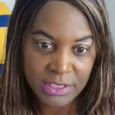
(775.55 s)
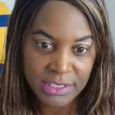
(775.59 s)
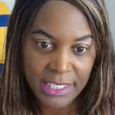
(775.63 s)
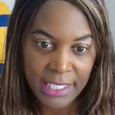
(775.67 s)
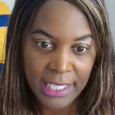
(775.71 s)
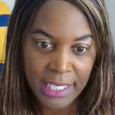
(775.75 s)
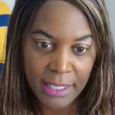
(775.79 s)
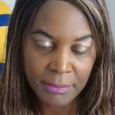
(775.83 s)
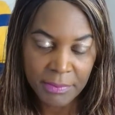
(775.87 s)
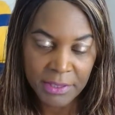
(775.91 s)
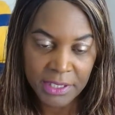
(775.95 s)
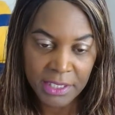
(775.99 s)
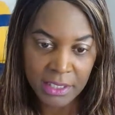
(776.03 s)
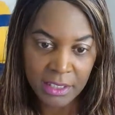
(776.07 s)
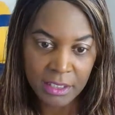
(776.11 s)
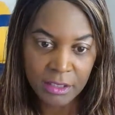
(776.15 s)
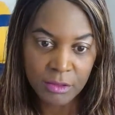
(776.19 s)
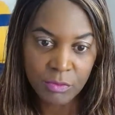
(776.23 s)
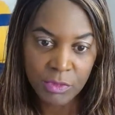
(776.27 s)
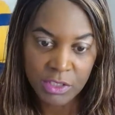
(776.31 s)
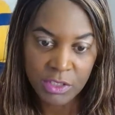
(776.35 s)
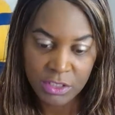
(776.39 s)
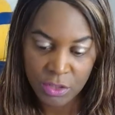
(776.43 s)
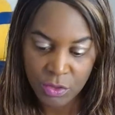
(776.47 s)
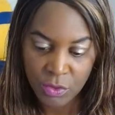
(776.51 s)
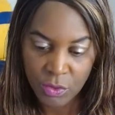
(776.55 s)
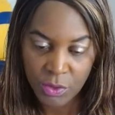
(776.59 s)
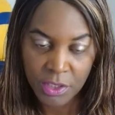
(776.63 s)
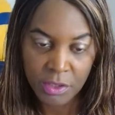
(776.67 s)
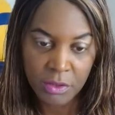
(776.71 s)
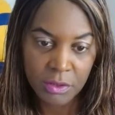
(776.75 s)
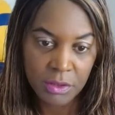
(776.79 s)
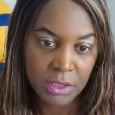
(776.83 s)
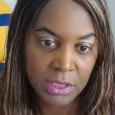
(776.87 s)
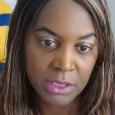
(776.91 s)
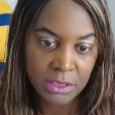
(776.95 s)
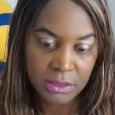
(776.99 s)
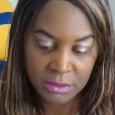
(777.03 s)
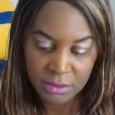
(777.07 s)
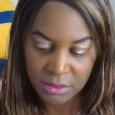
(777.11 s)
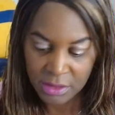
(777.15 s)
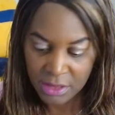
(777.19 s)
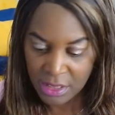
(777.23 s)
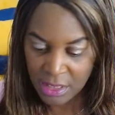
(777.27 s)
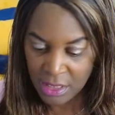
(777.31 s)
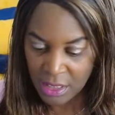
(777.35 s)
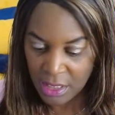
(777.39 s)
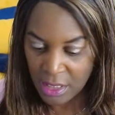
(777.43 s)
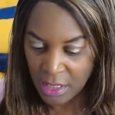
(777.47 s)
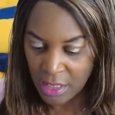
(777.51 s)
happening and what's going
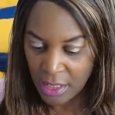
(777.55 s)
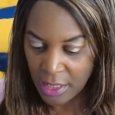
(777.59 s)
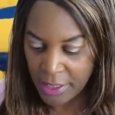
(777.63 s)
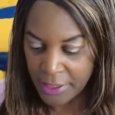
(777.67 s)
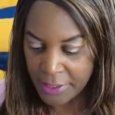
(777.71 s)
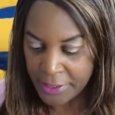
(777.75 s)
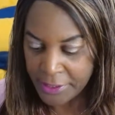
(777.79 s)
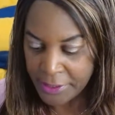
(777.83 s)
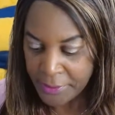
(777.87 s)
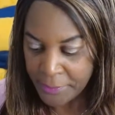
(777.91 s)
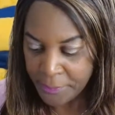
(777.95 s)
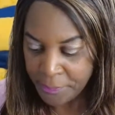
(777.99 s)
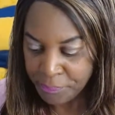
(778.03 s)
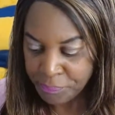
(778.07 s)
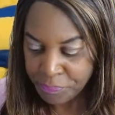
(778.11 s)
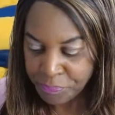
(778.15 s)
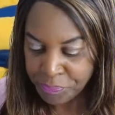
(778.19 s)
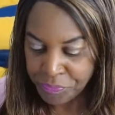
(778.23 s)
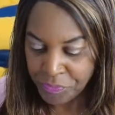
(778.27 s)
on.